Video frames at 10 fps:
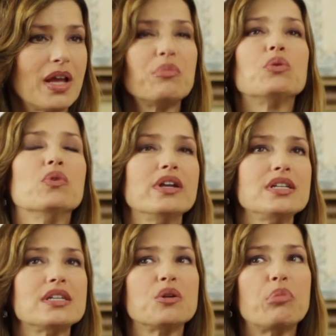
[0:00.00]
I mean, what
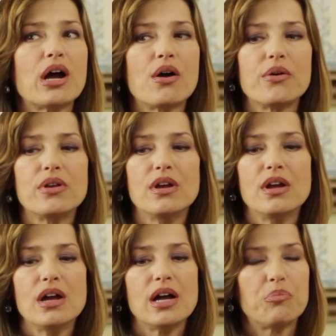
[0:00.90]
is it about
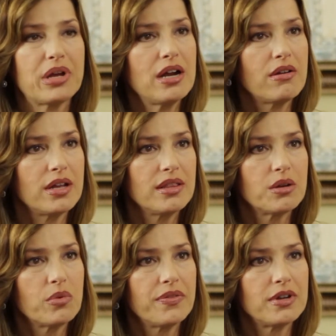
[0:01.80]
a parent
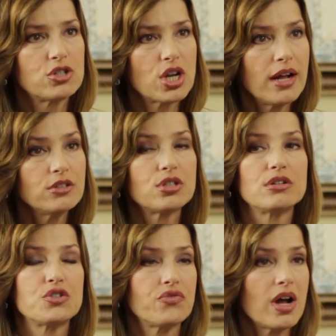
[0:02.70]
that when their child
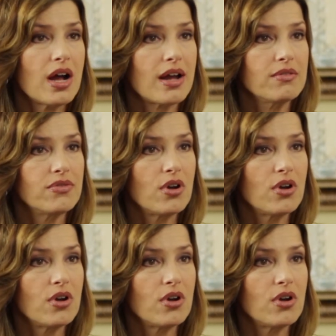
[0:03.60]
turns five,